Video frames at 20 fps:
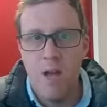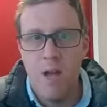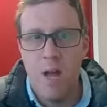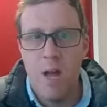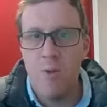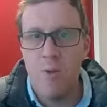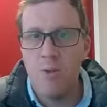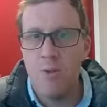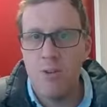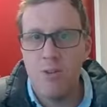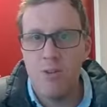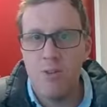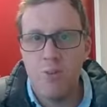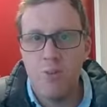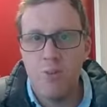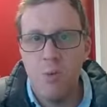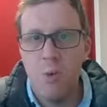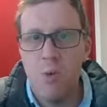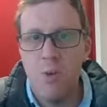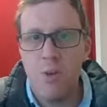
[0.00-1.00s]
I want to do
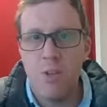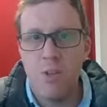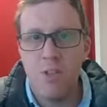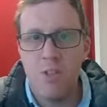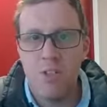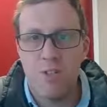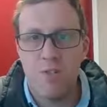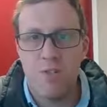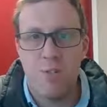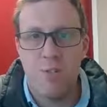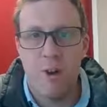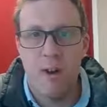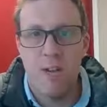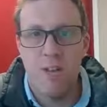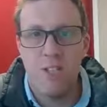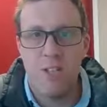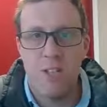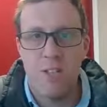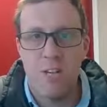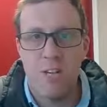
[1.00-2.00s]
more than just
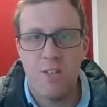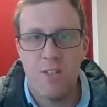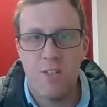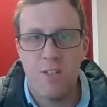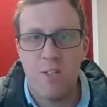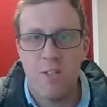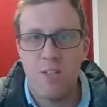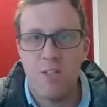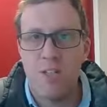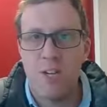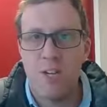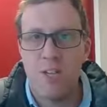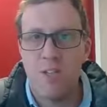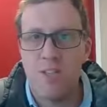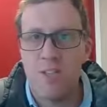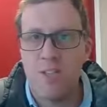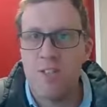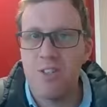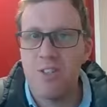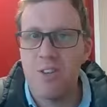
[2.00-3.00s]
rage against
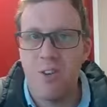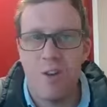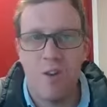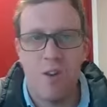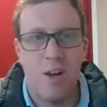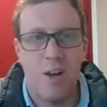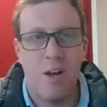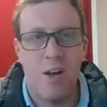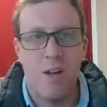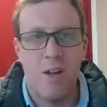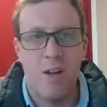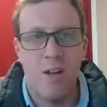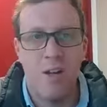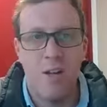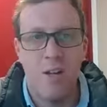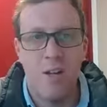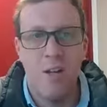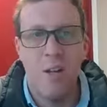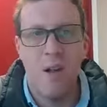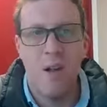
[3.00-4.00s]
injustice online.
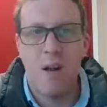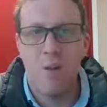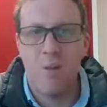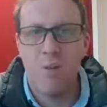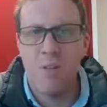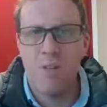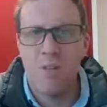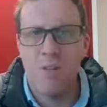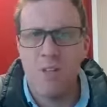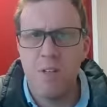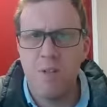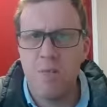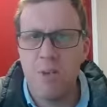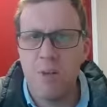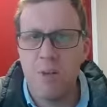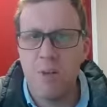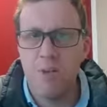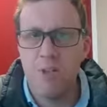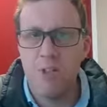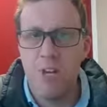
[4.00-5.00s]
I want to see
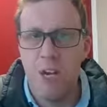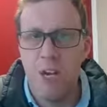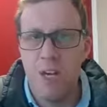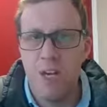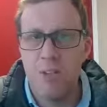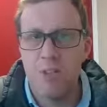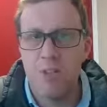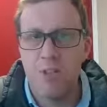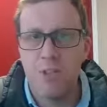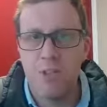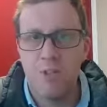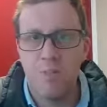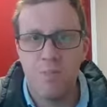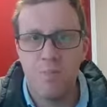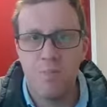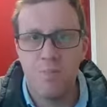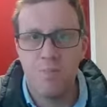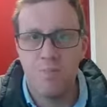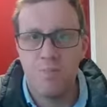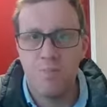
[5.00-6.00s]
real change.
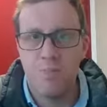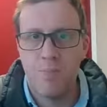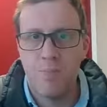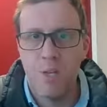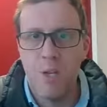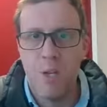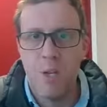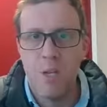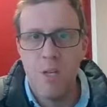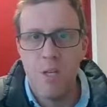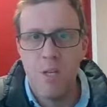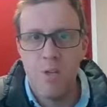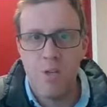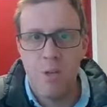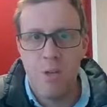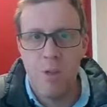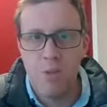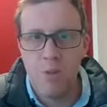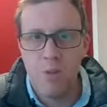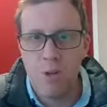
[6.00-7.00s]
So
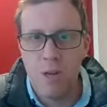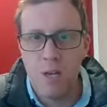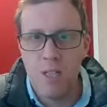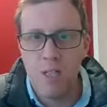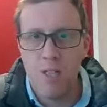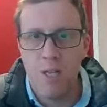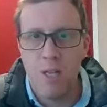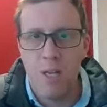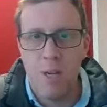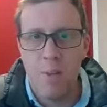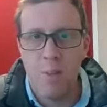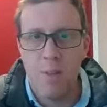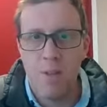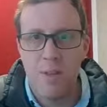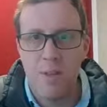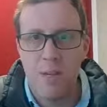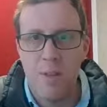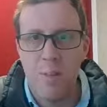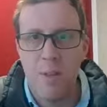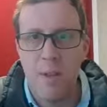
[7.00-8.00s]
I'm trying to limit
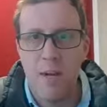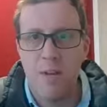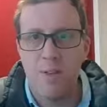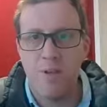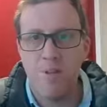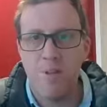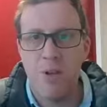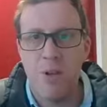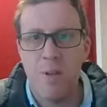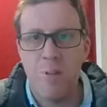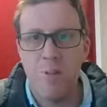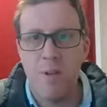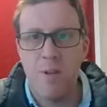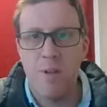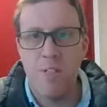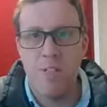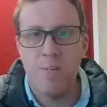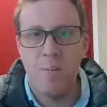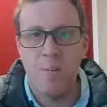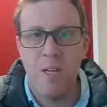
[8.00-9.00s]
the amount of time that
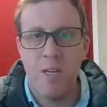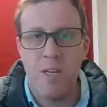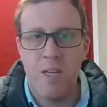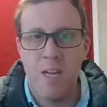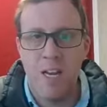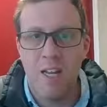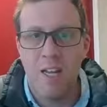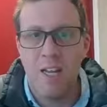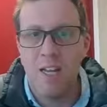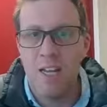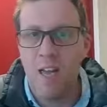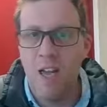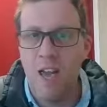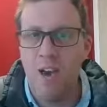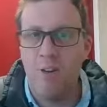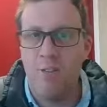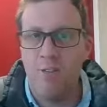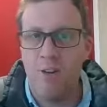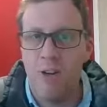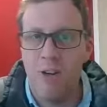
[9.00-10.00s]
I spend getting
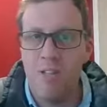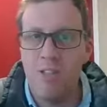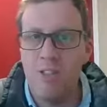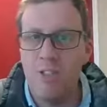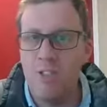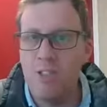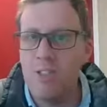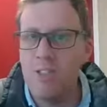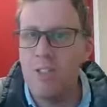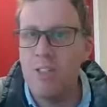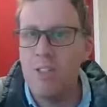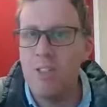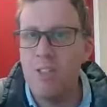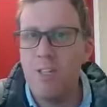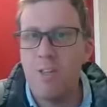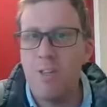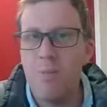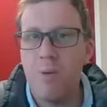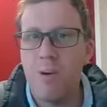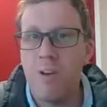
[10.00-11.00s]
outraged
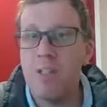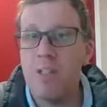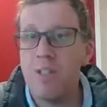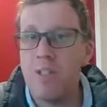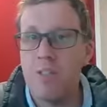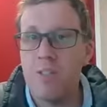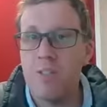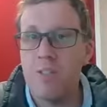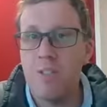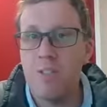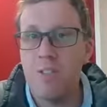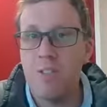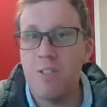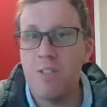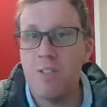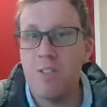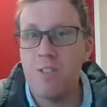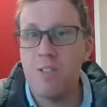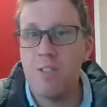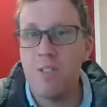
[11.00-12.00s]
by
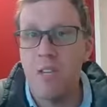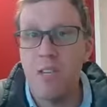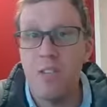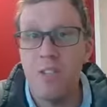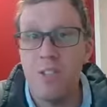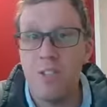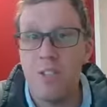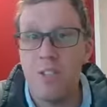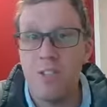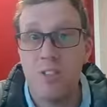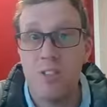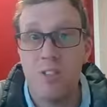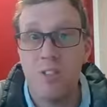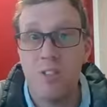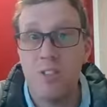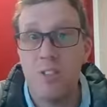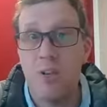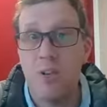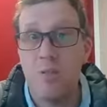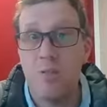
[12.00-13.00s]

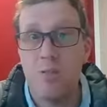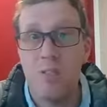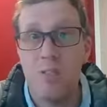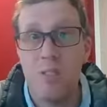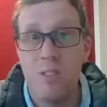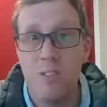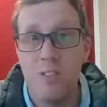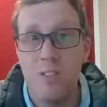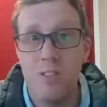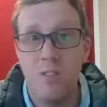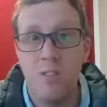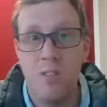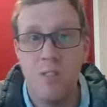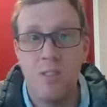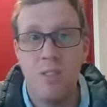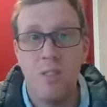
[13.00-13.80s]
injustice overseas,